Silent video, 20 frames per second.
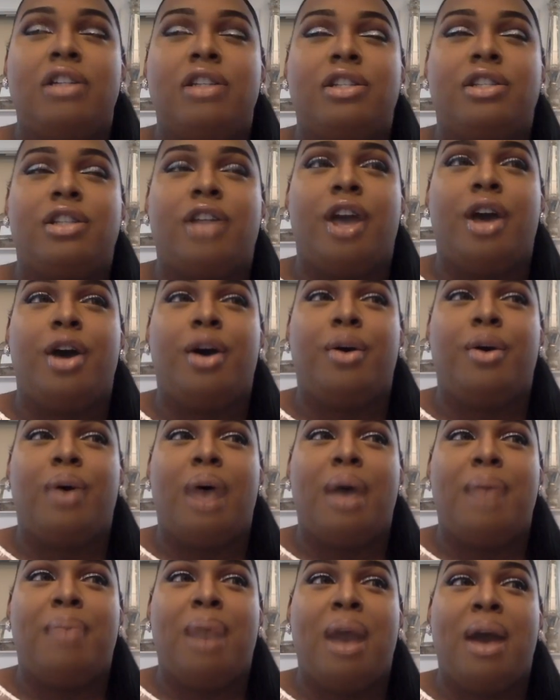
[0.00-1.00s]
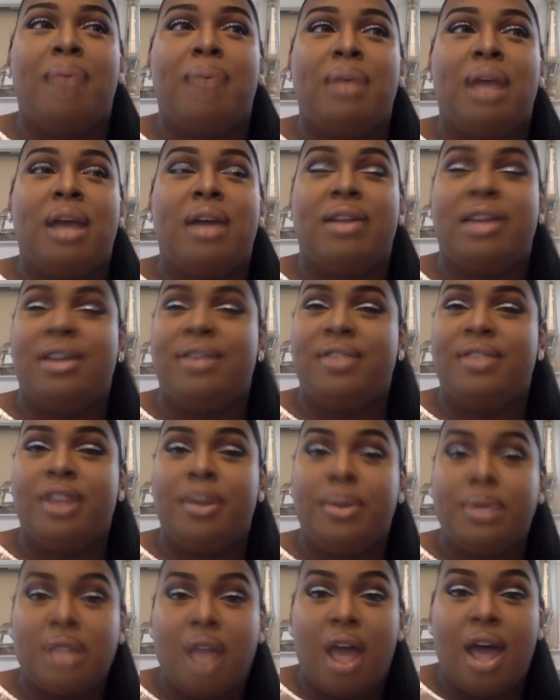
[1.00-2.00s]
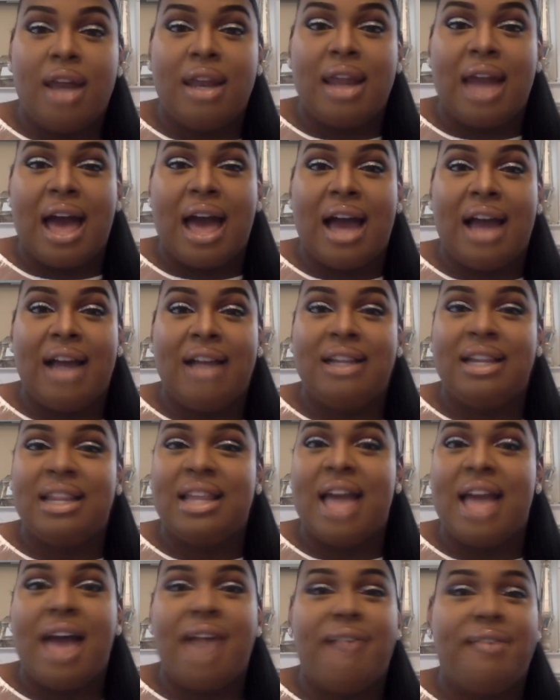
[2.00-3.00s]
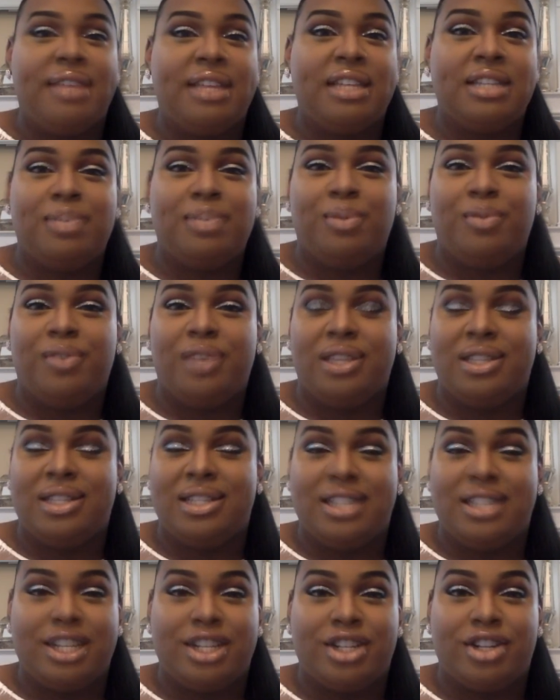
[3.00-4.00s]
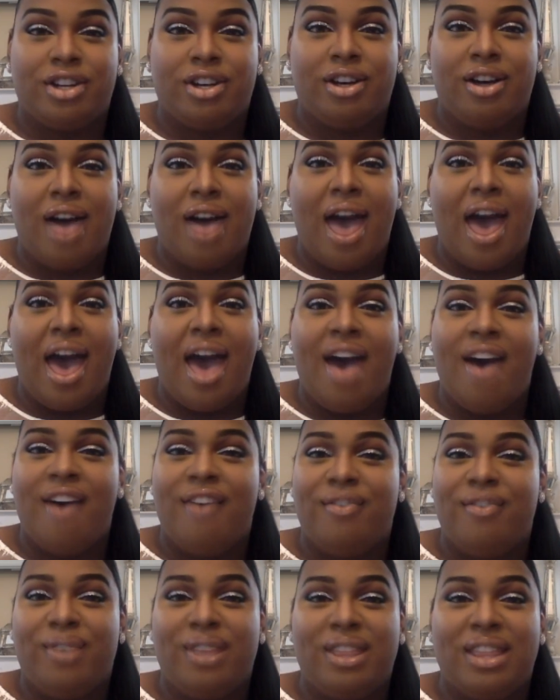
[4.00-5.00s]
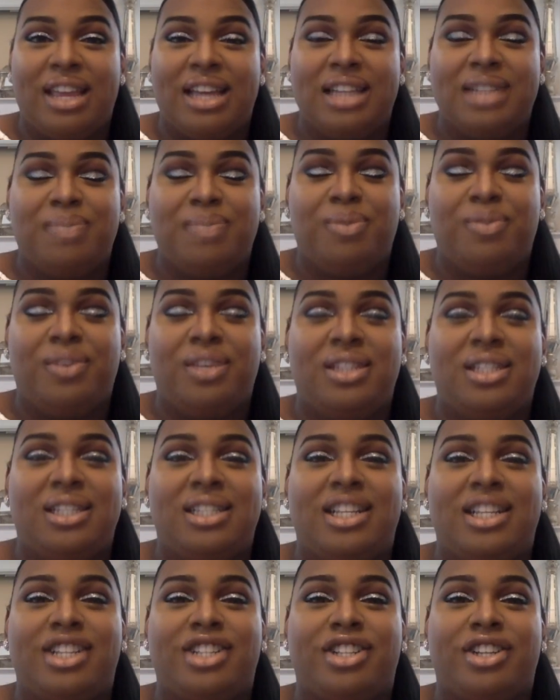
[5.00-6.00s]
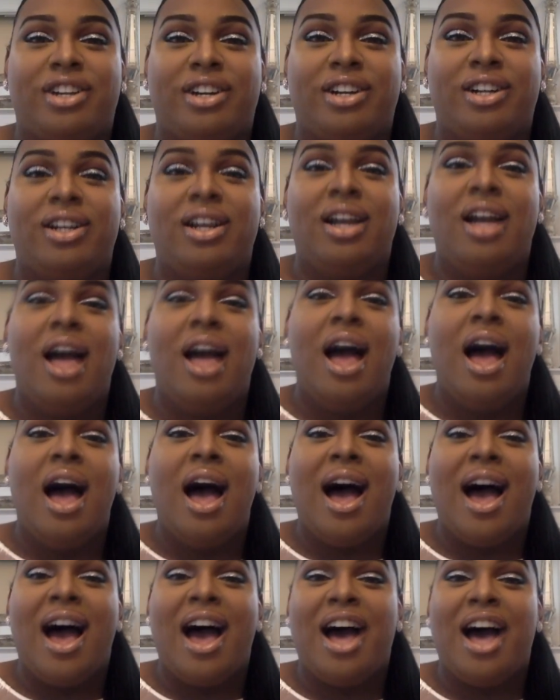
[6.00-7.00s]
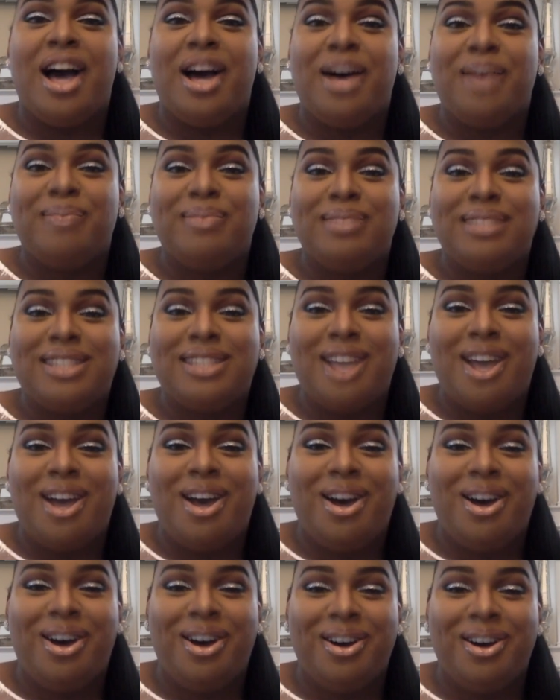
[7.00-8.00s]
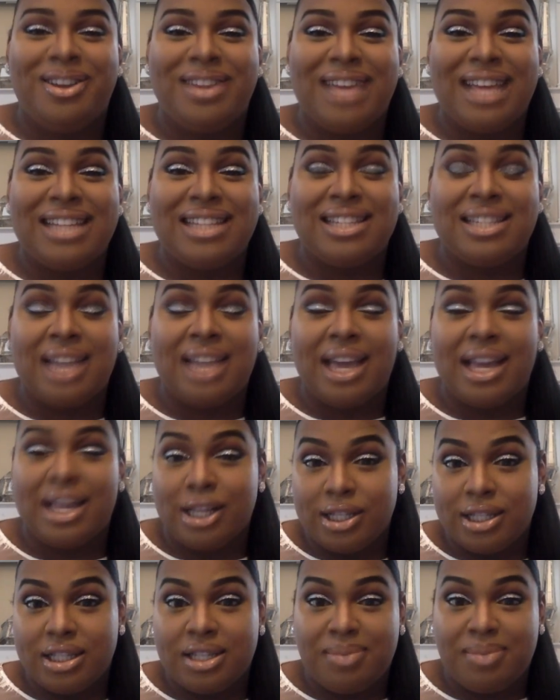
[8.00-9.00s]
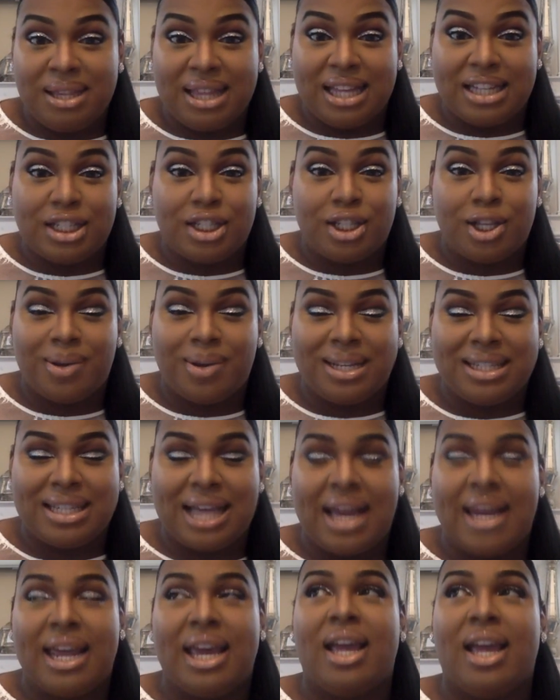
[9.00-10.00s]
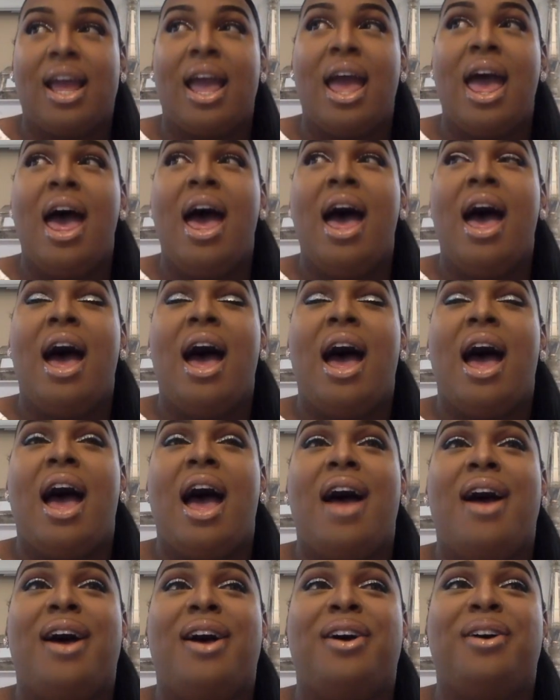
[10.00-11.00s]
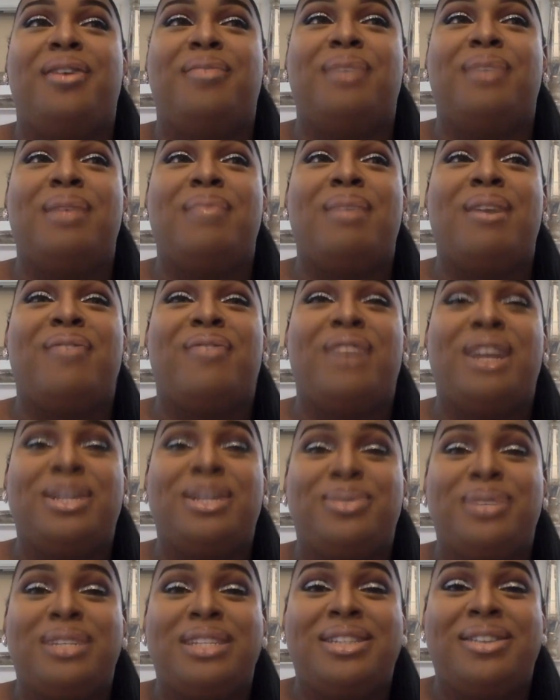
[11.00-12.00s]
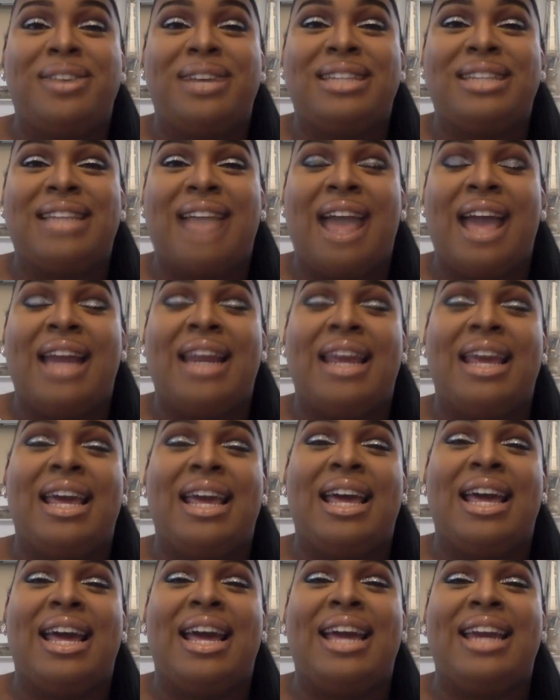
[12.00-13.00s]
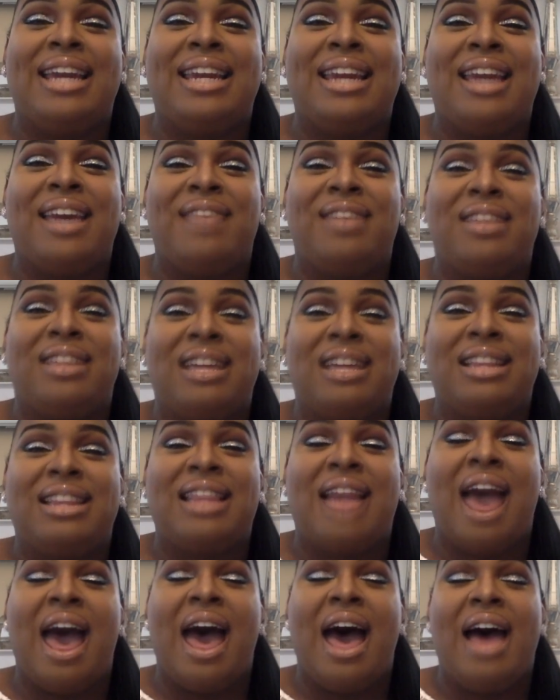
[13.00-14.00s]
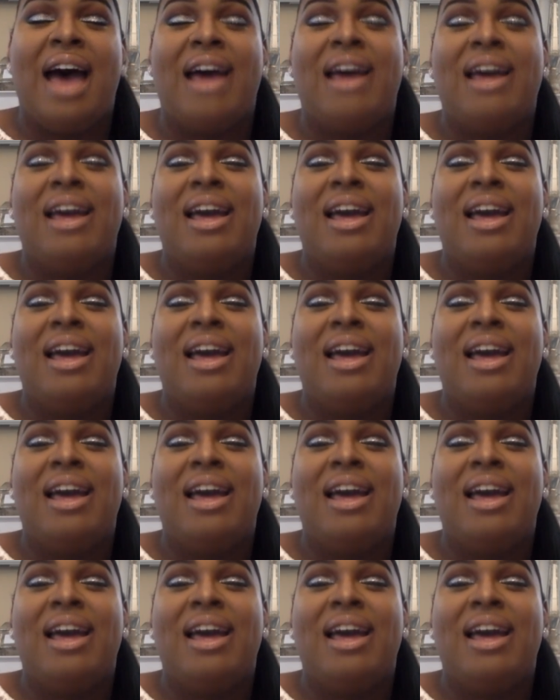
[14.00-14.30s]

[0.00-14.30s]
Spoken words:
so I'm public even though it's online, everything's moving to digital. Everything is moving to digital. So that's like to me that's so exciting. And my friends were so excited and everything like that.